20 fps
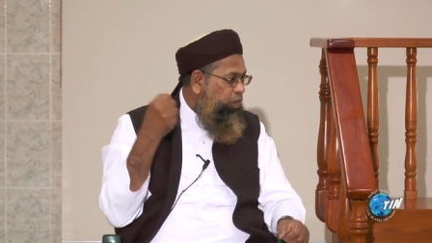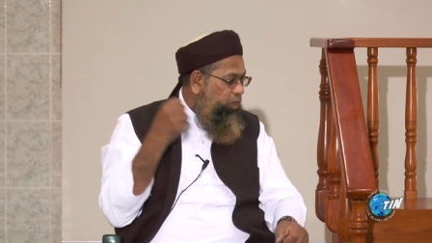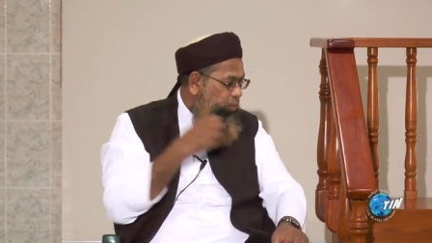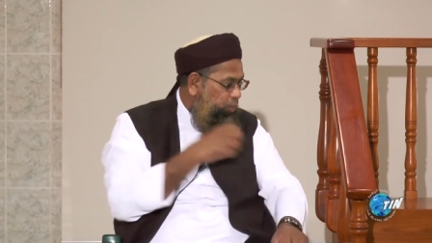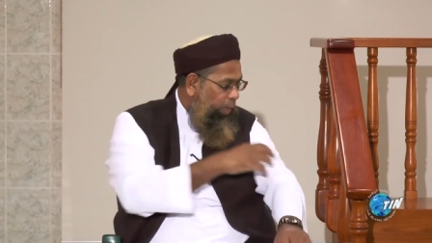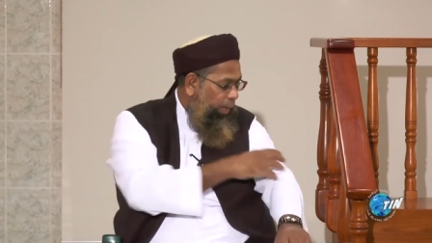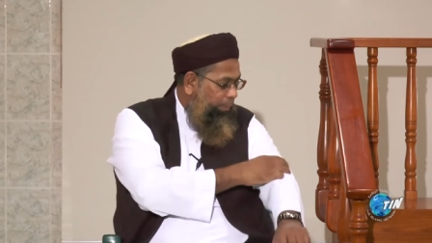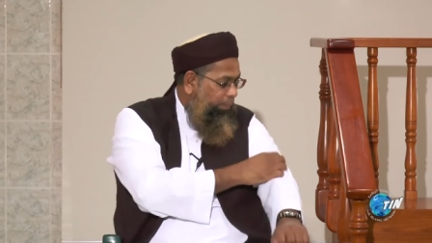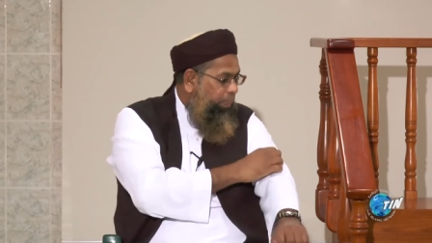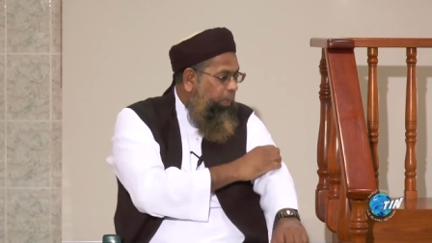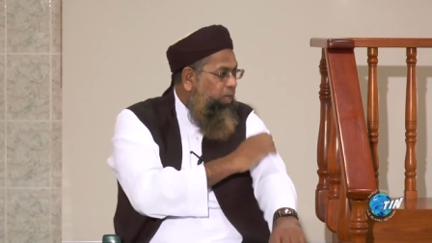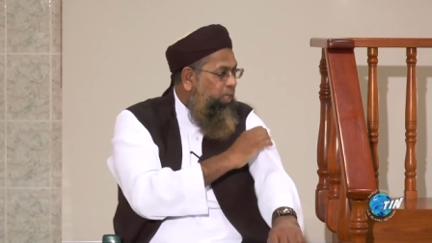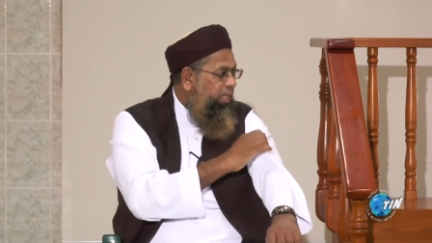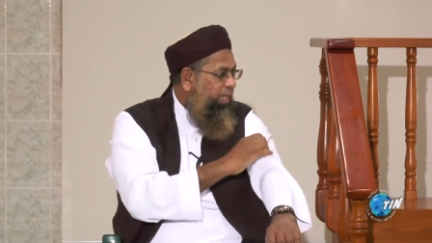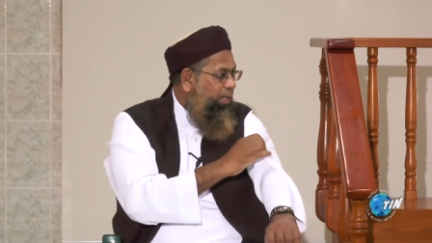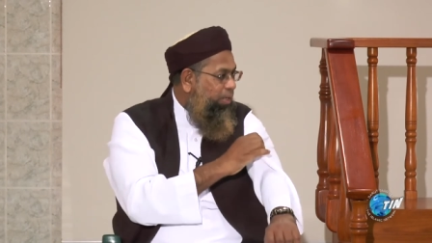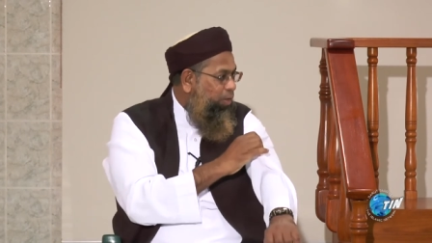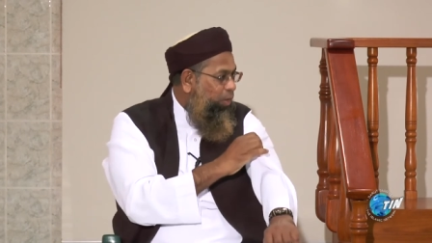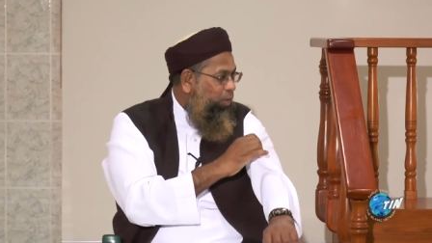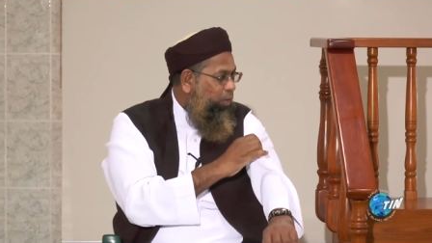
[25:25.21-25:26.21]
It will pull
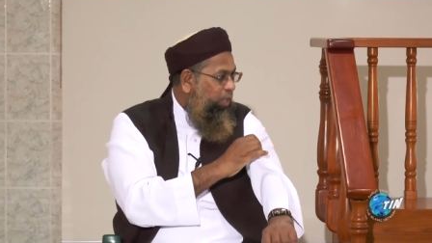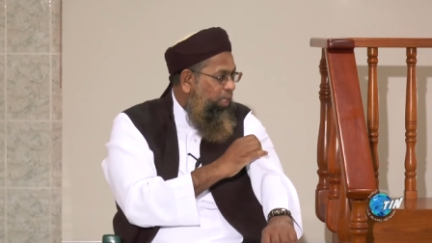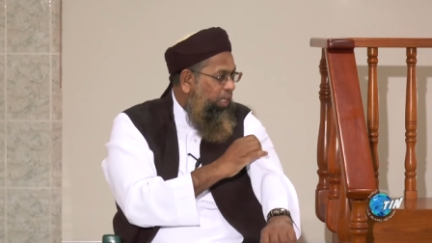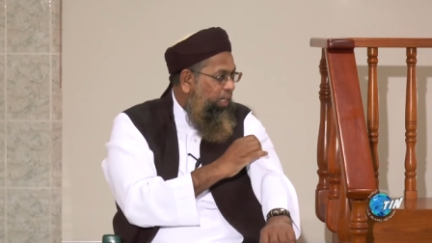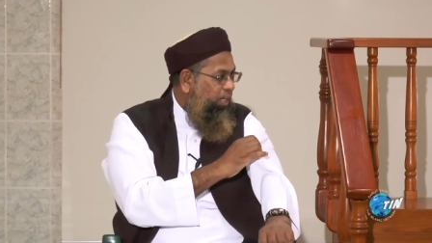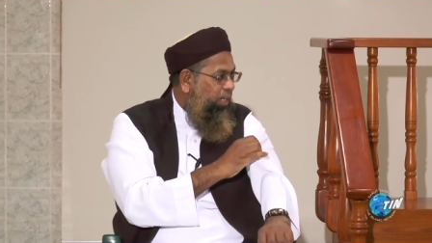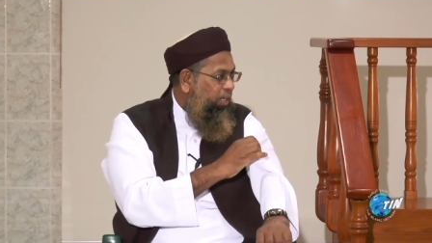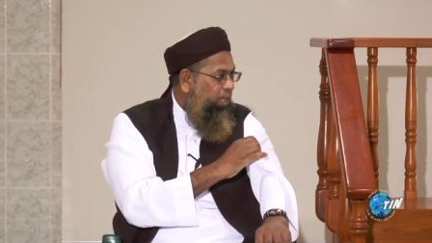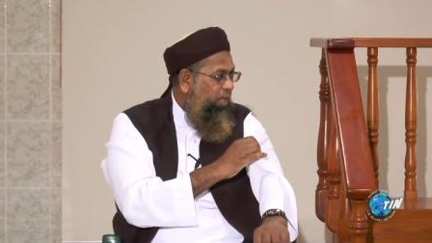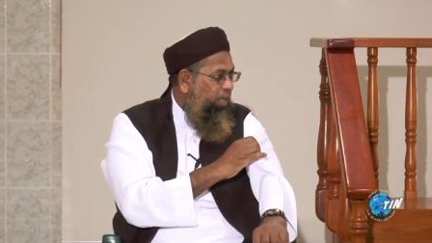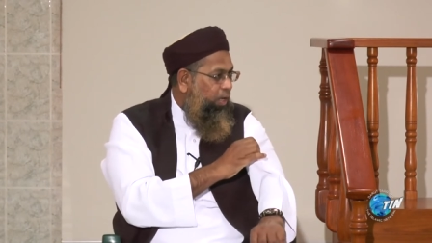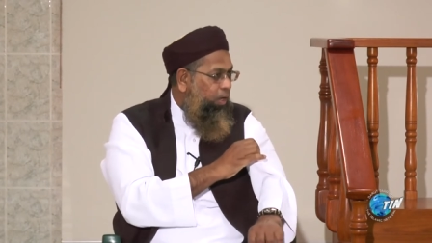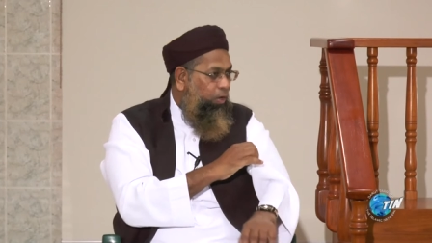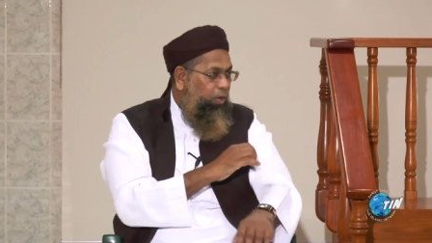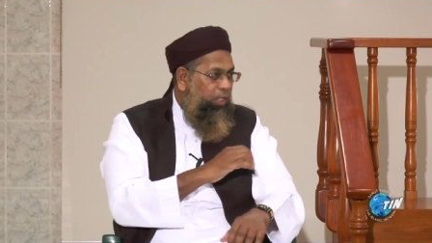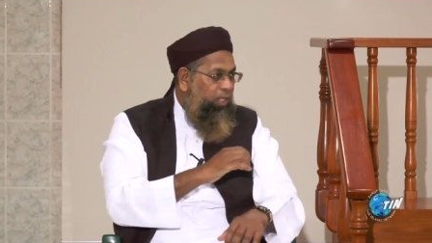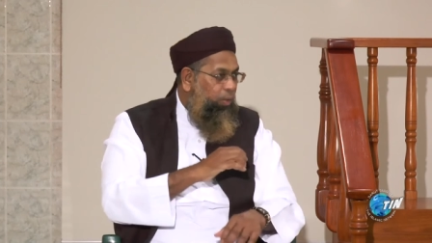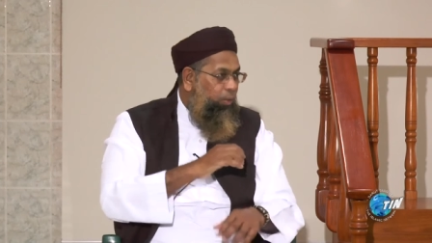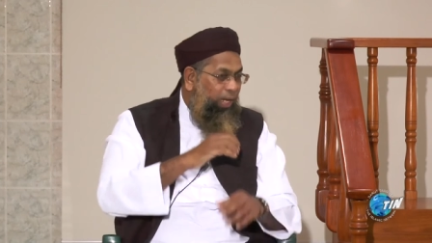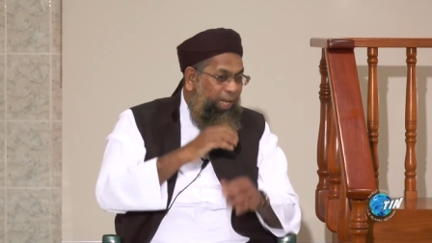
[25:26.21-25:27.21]
their clothing,
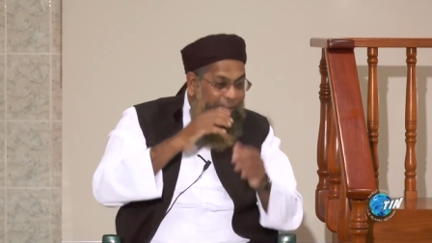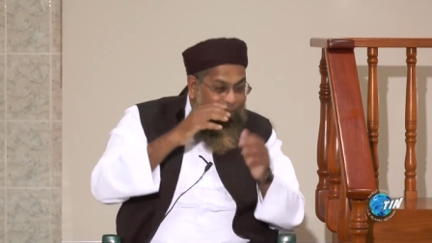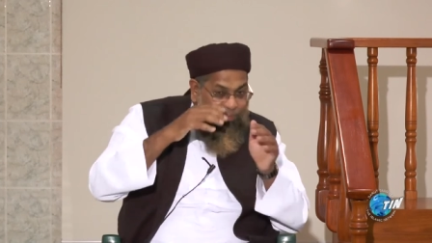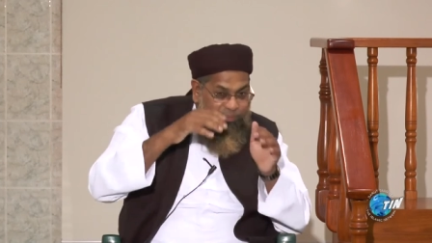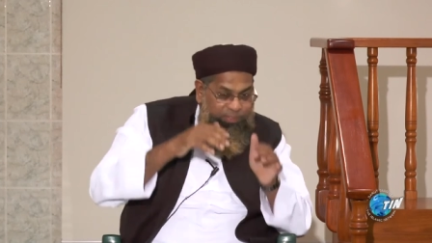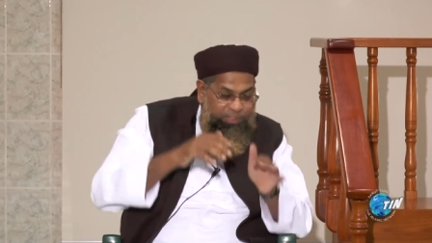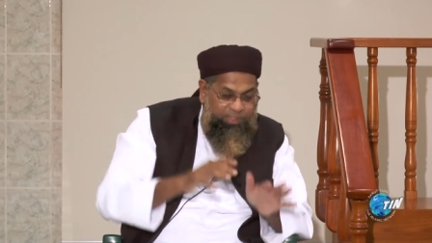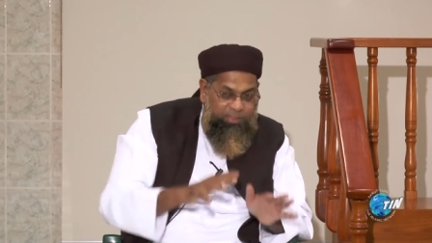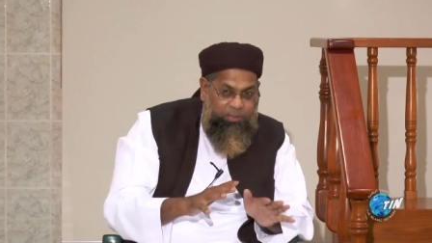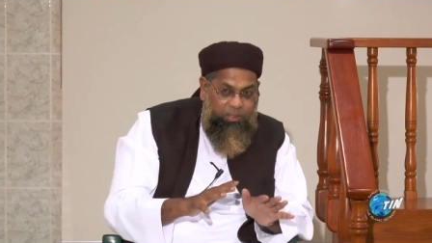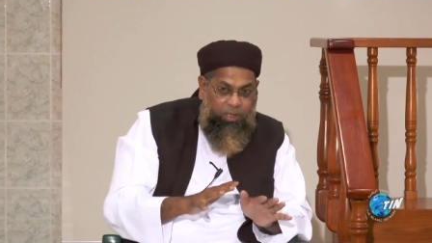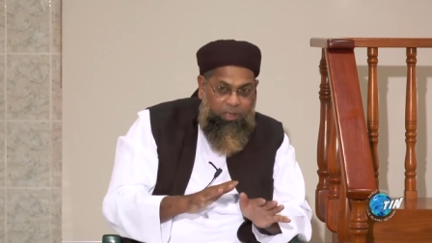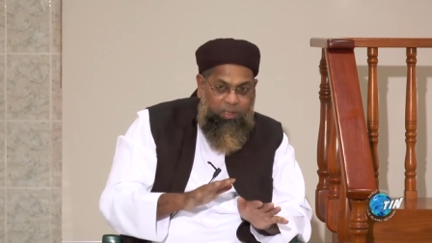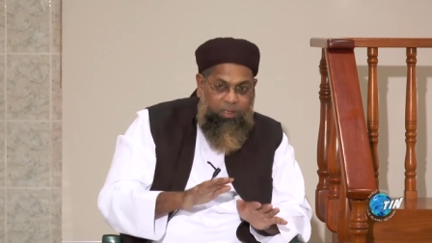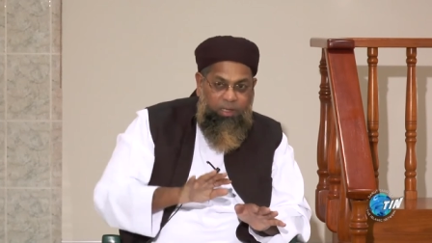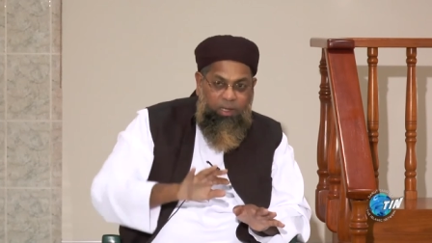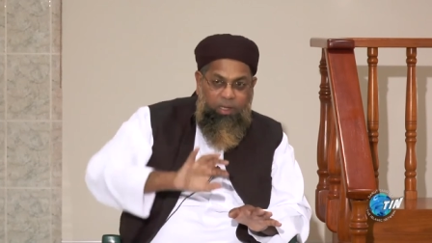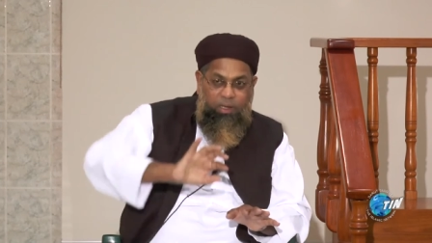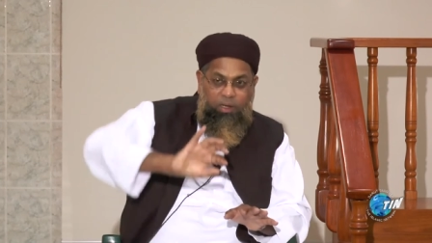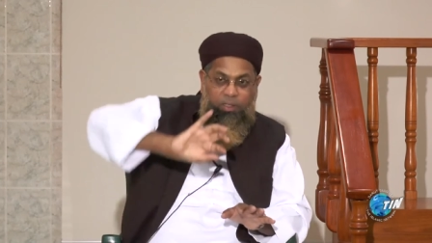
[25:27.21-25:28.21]
or they will have to
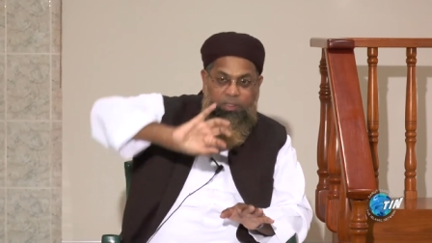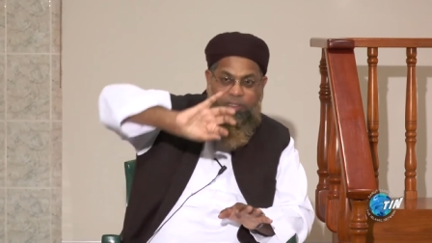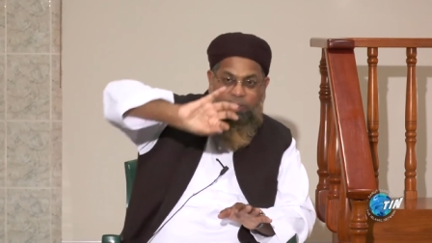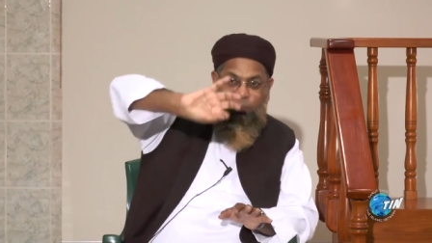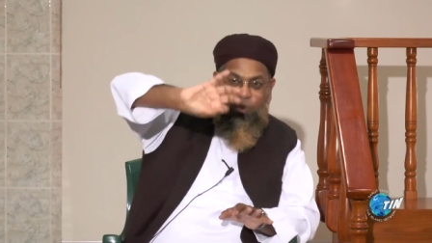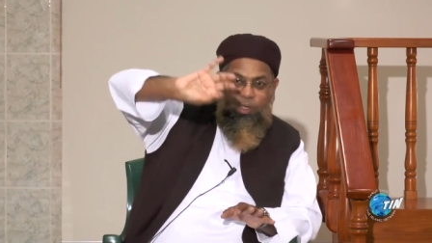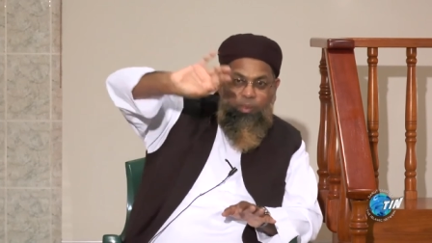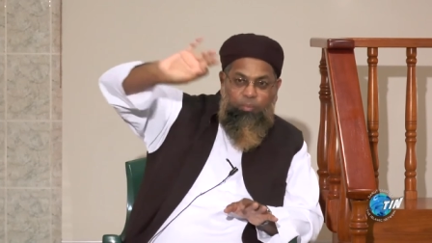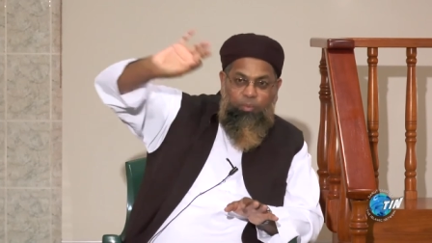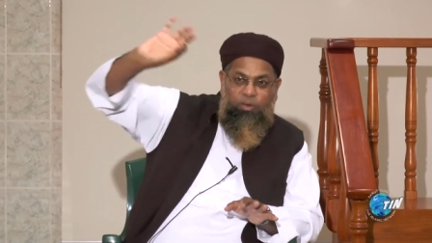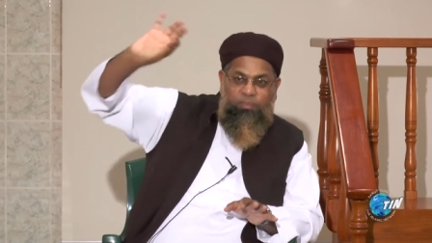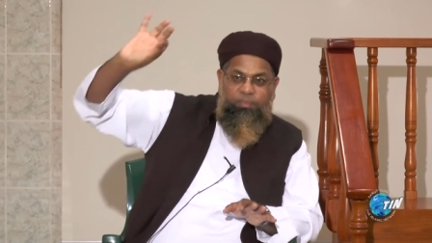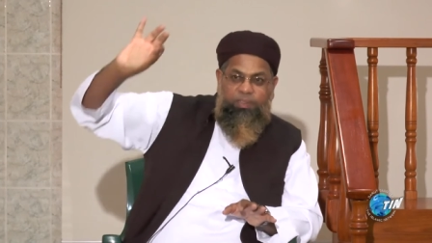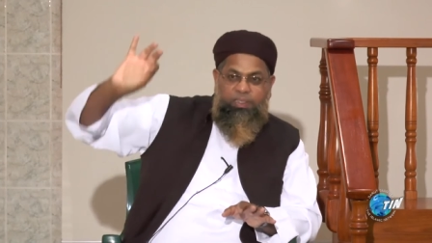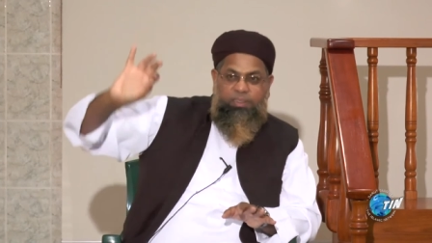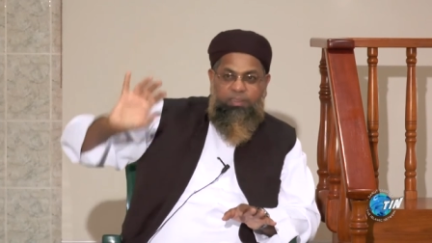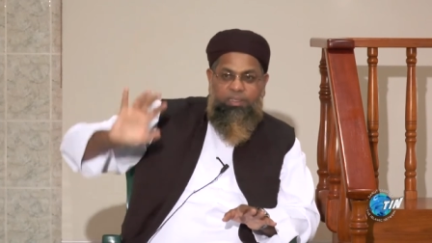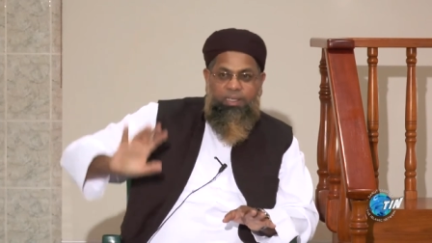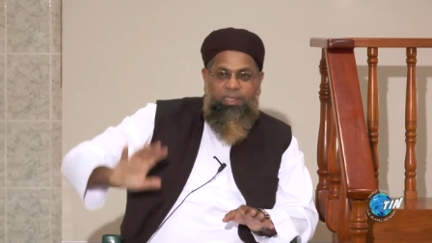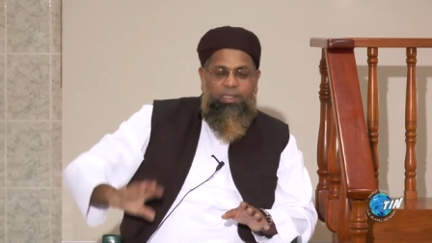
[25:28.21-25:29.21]
duck, or they will move
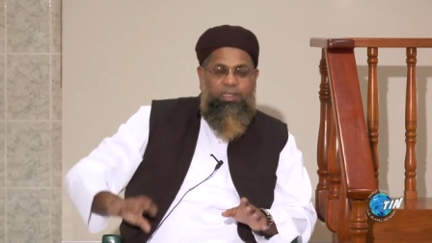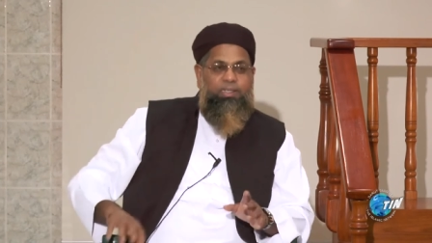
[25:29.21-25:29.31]
it.